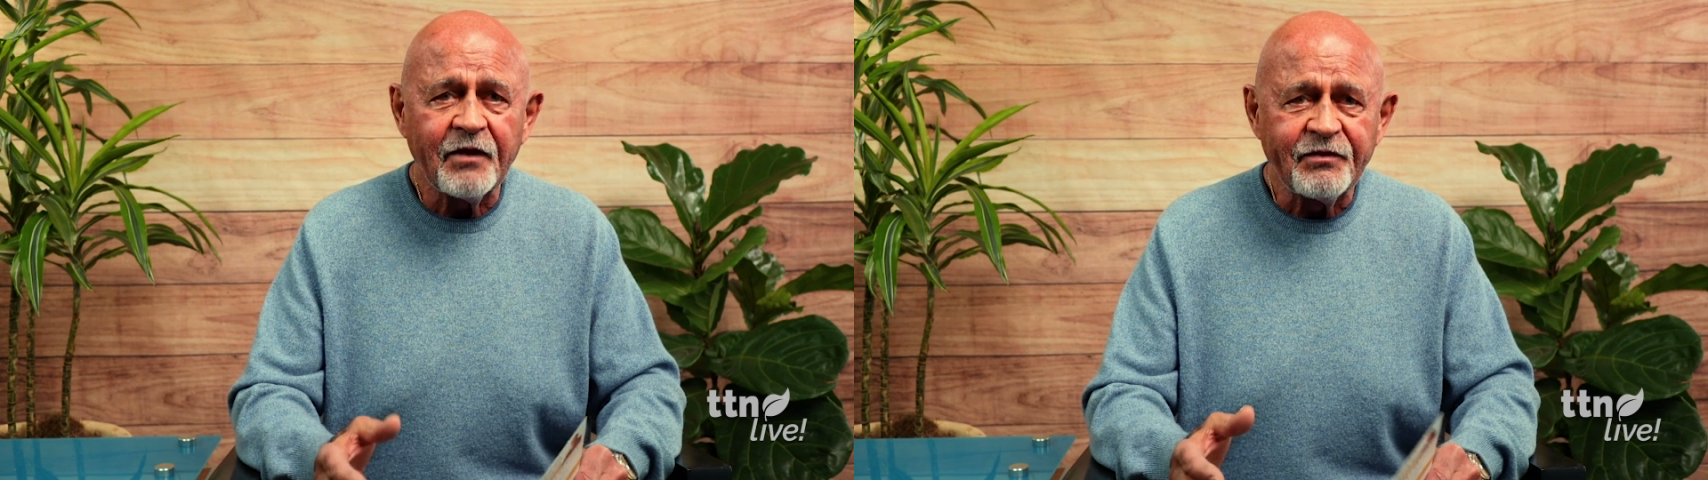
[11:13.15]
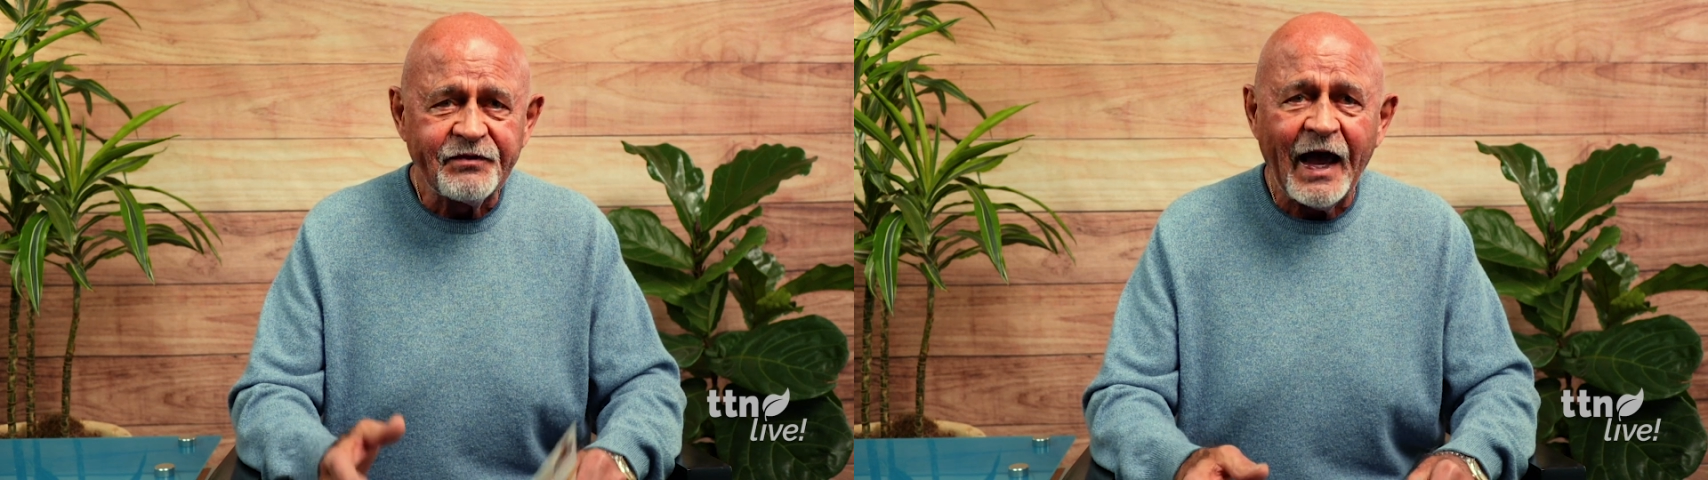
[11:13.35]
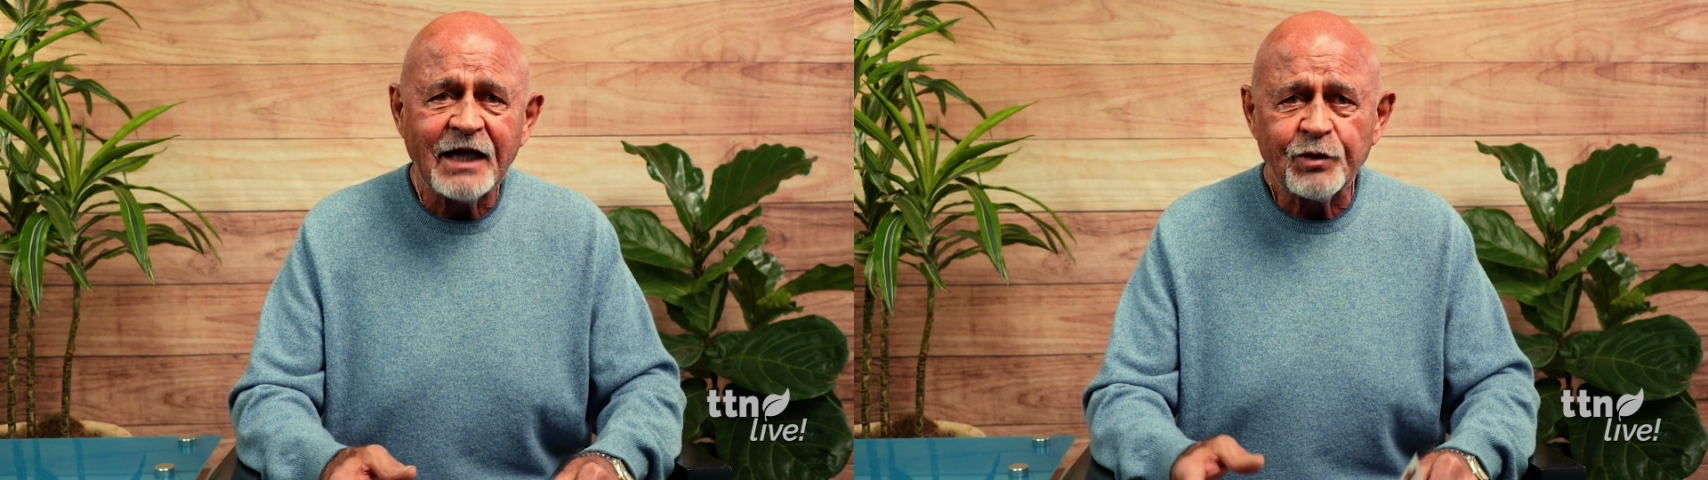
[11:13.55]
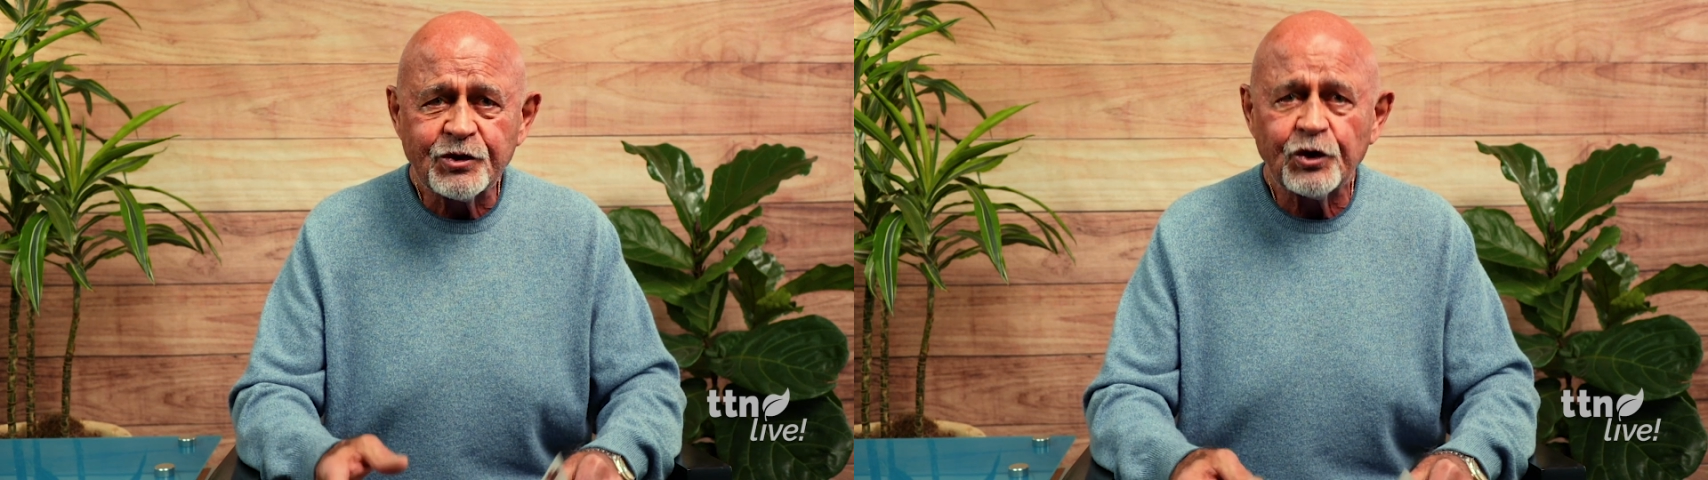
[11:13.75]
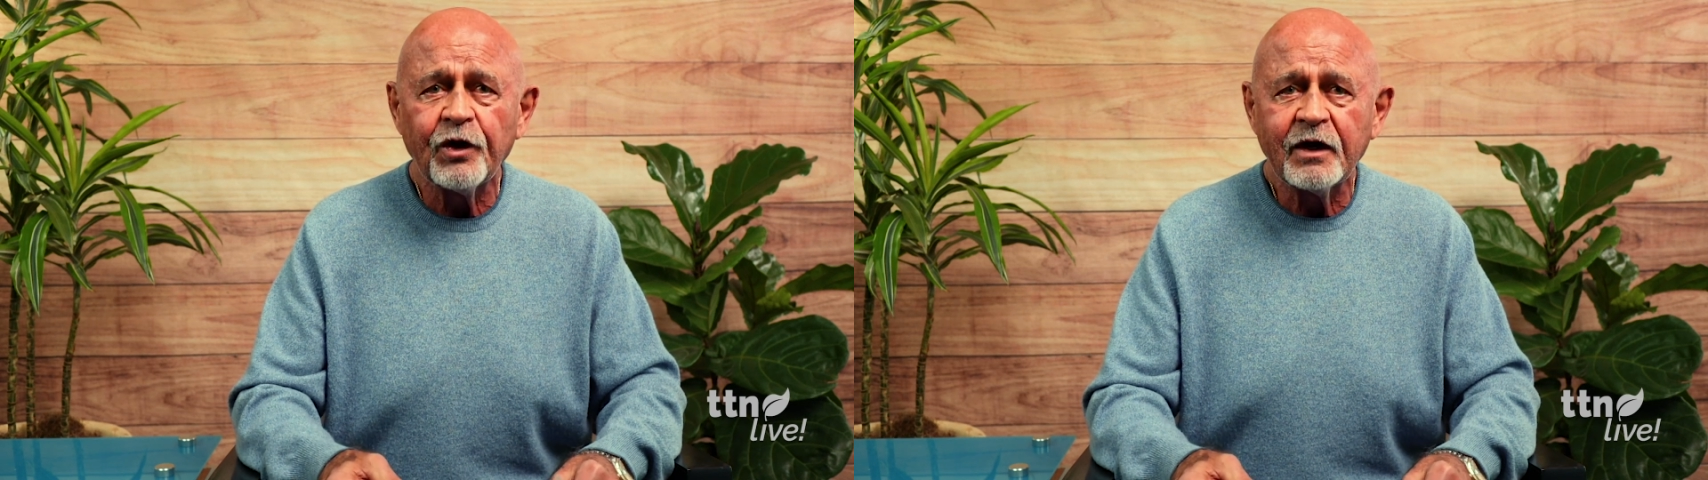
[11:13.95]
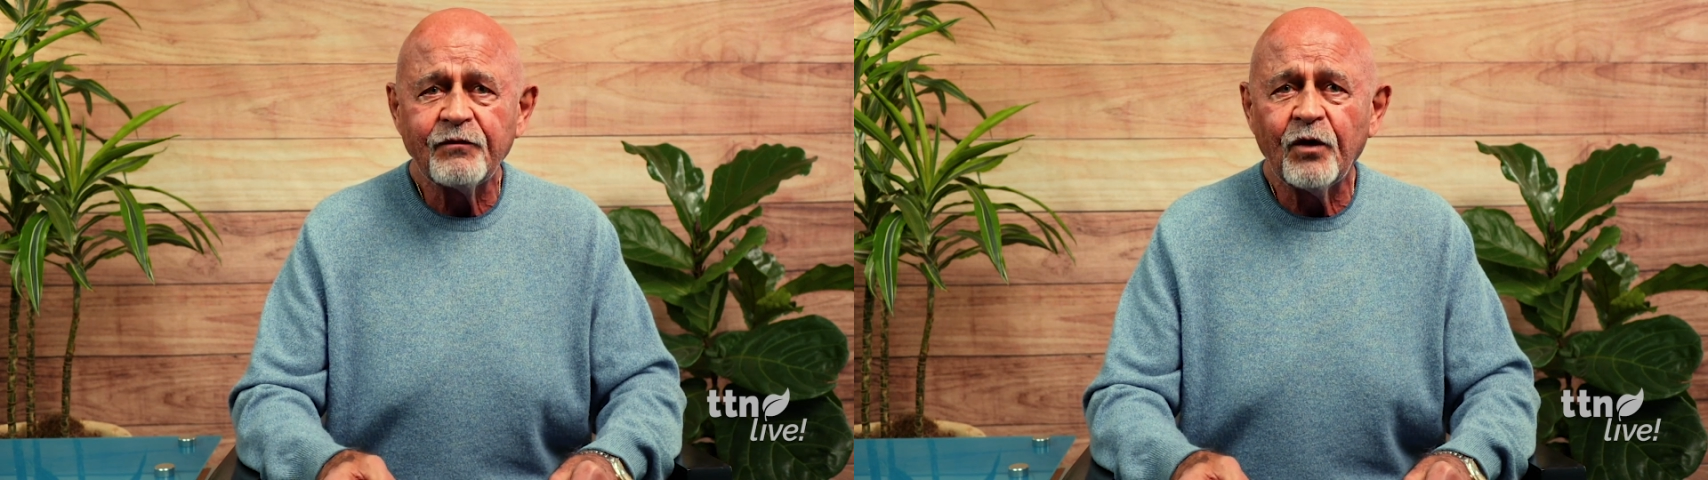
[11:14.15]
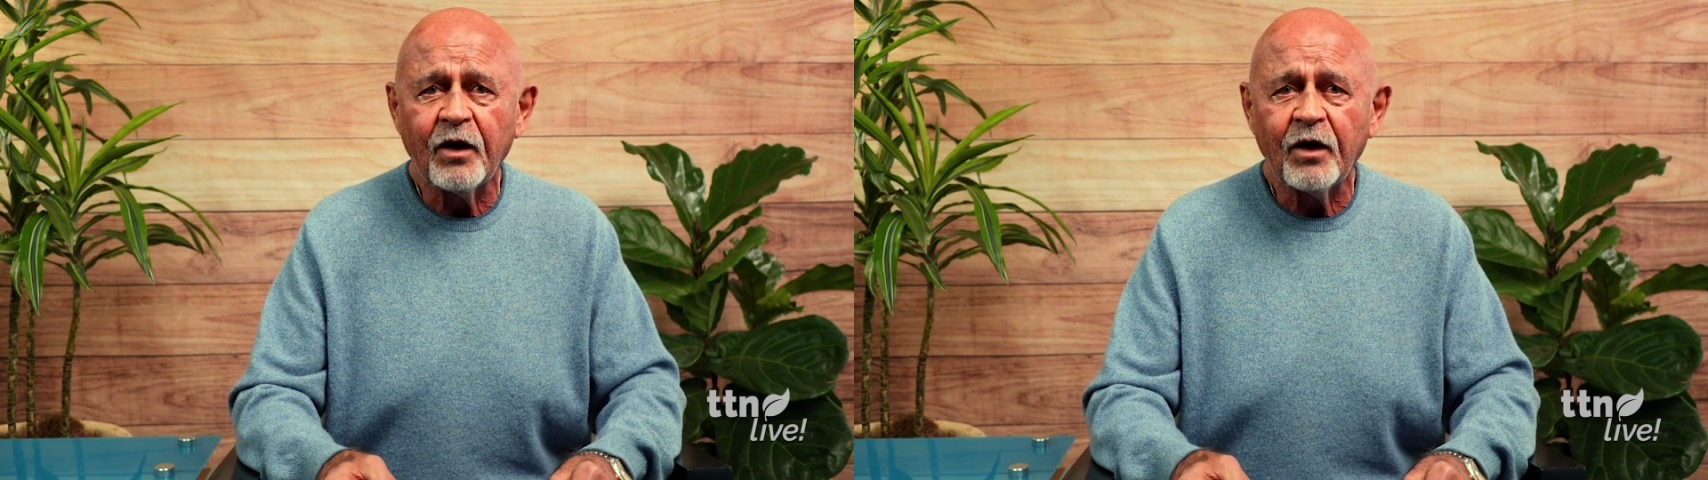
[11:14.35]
and that's what you're looking